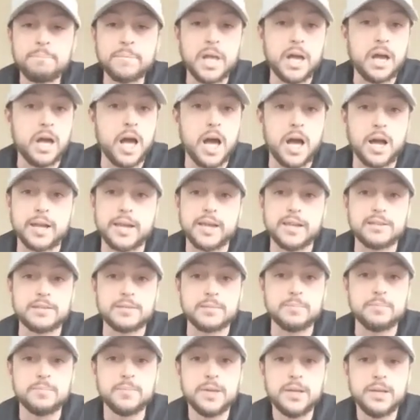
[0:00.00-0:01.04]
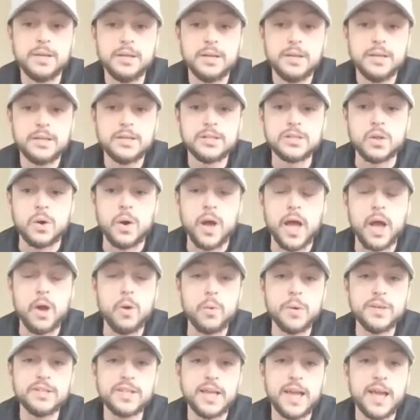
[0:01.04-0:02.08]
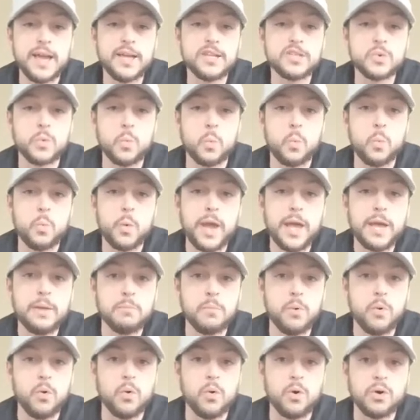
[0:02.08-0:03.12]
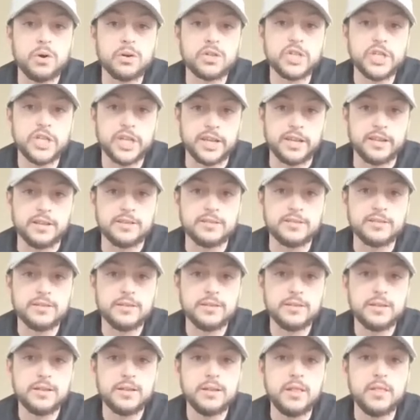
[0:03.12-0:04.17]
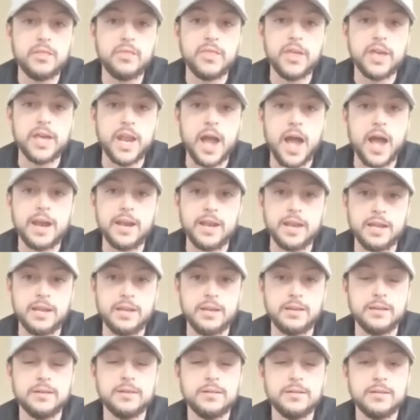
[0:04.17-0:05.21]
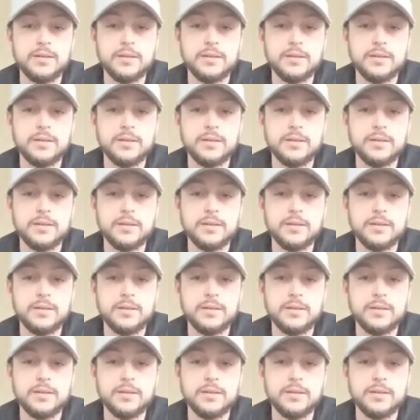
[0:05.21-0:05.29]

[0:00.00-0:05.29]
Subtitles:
A hawk gets them. So I always hatch way more chickens than I need.